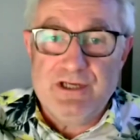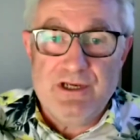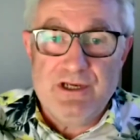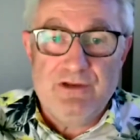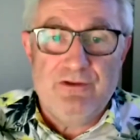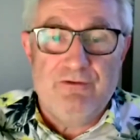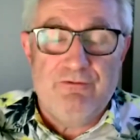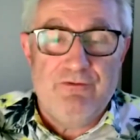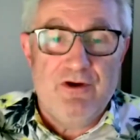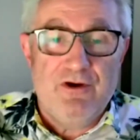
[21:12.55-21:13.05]

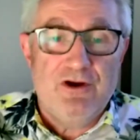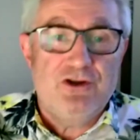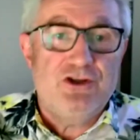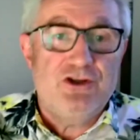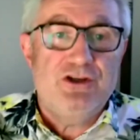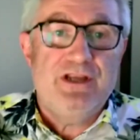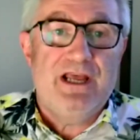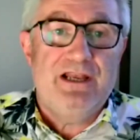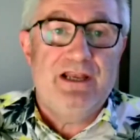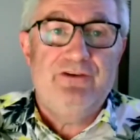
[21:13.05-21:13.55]
The
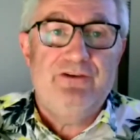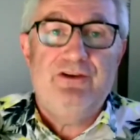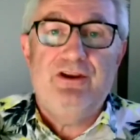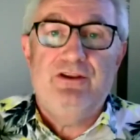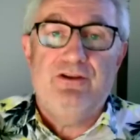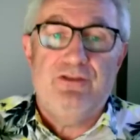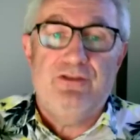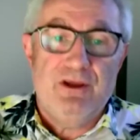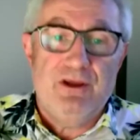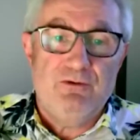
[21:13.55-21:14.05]
functionality
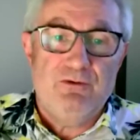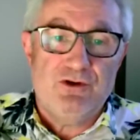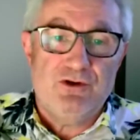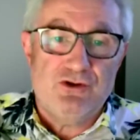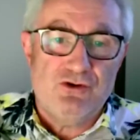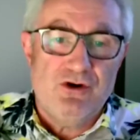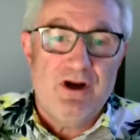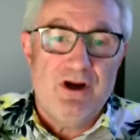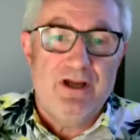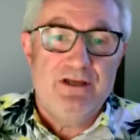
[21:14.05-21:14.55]
that they were
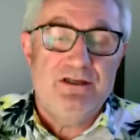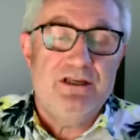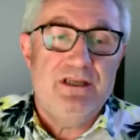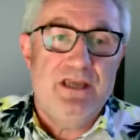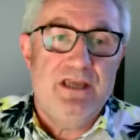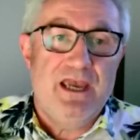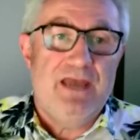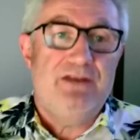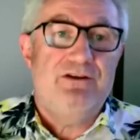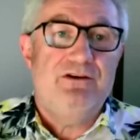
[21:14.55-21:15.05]
trying to
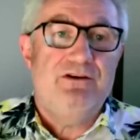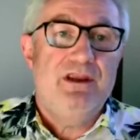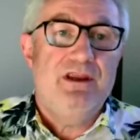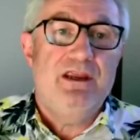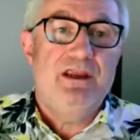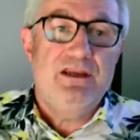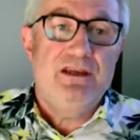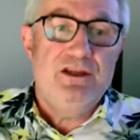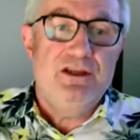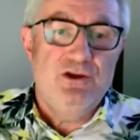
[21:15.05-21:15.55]
get
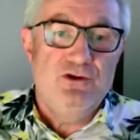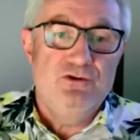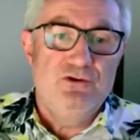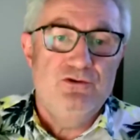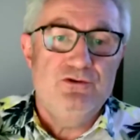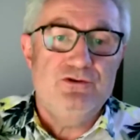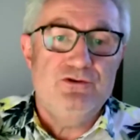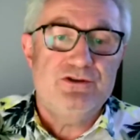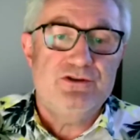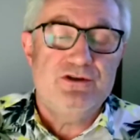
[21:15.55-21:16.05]

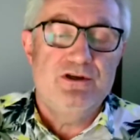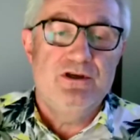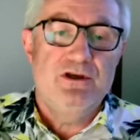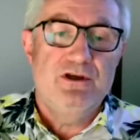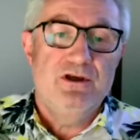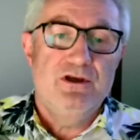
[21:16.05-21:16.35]
used,